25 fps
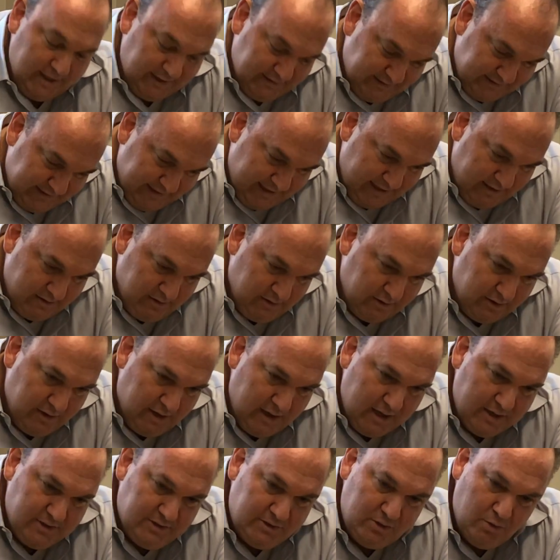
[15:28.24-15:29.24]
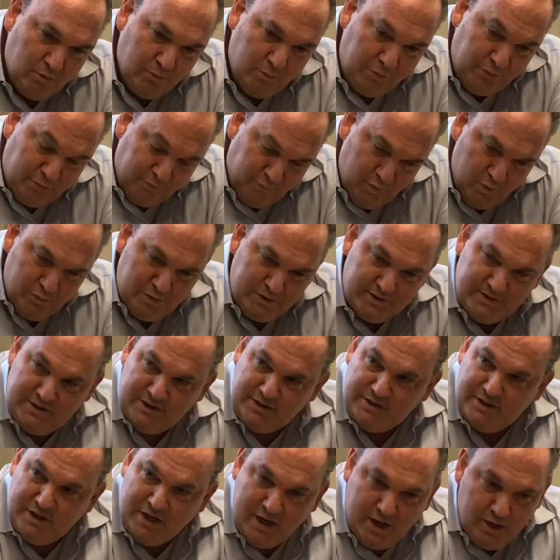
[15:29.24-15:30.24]
Exactly. And so through
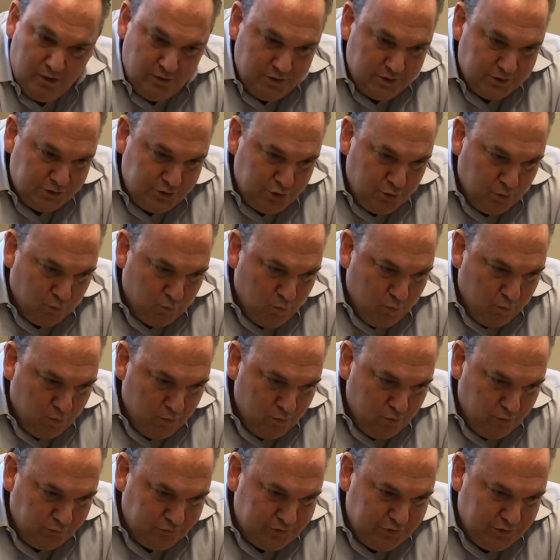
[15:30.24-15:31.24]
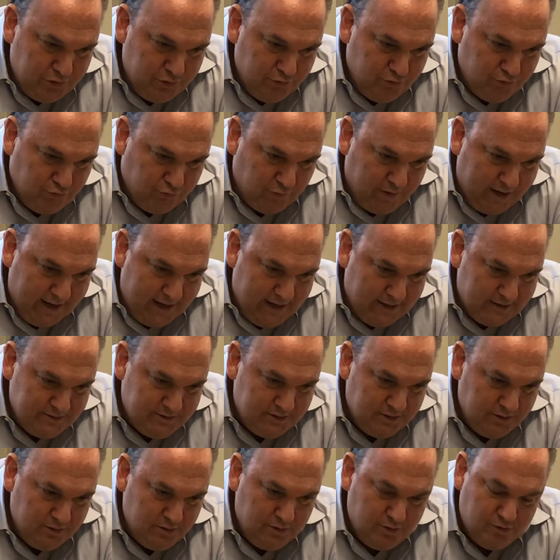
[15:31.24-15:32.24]
disease and illness, your world
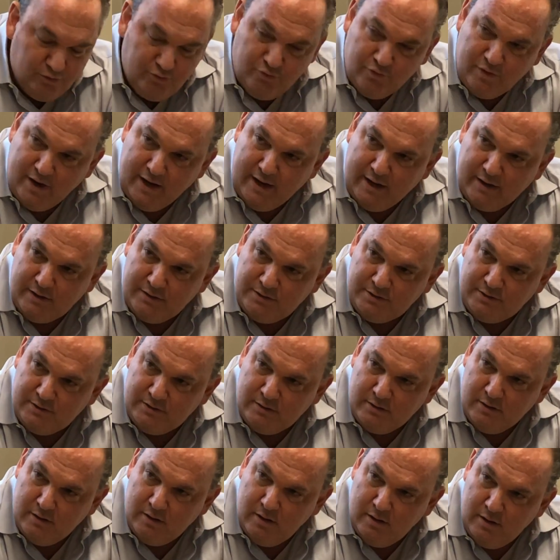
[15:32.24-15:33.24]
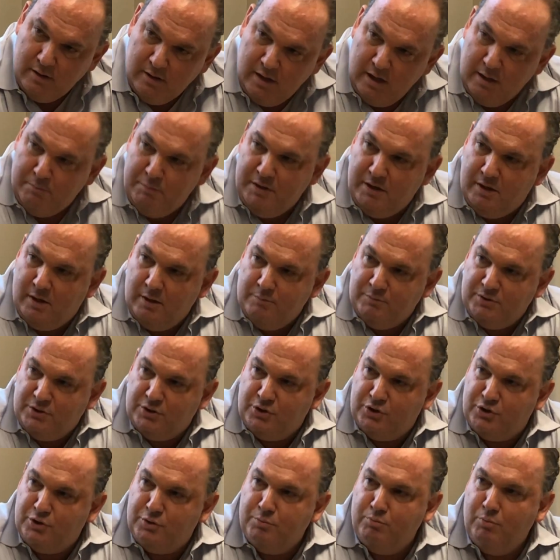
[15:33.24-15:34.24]
contracts and contracts and becomes
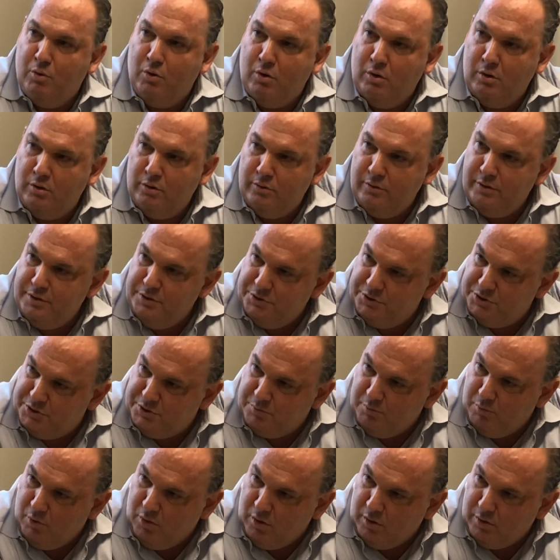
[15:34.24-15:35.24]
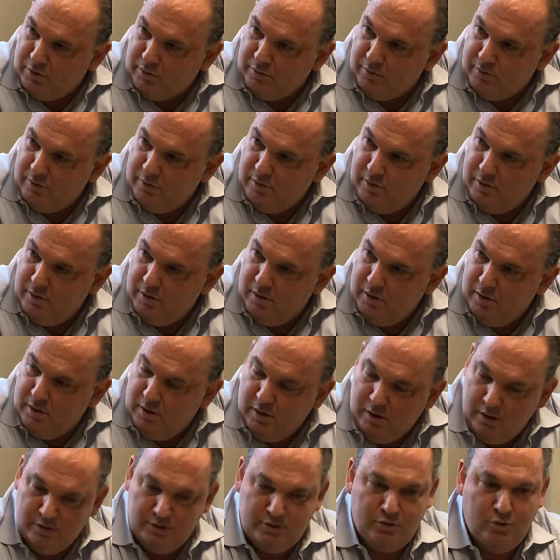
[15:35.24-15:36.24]
smaller and smaller
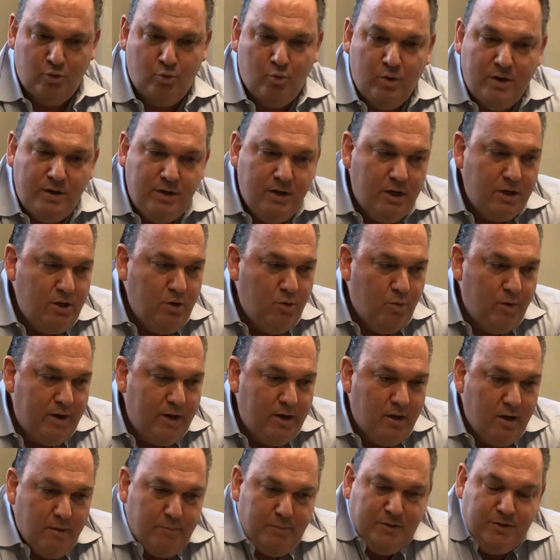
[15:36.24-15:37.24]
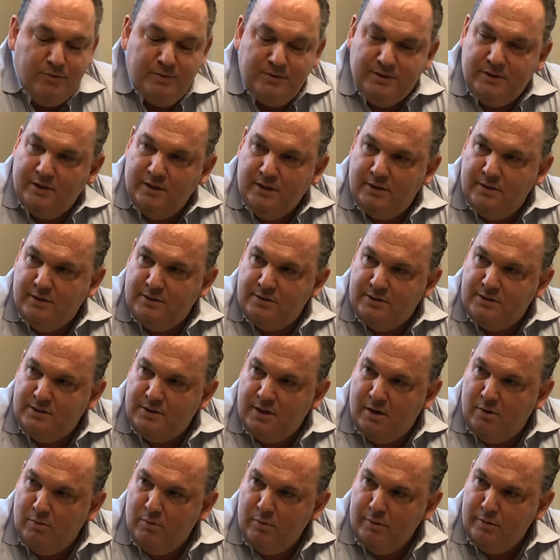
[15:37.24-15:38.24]
until one day you wake up and you say, this
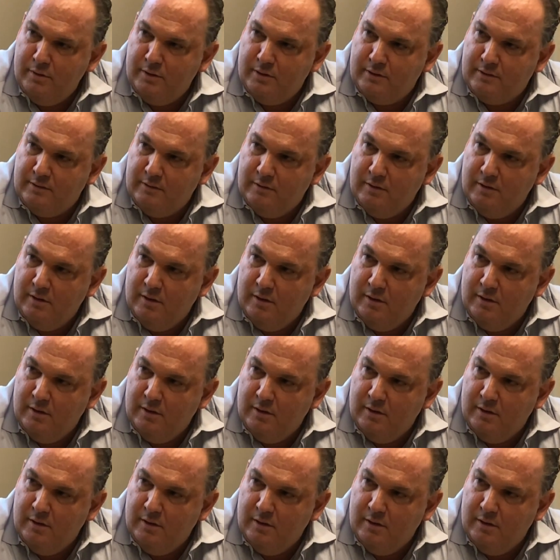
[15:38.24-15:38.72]
is not worth it.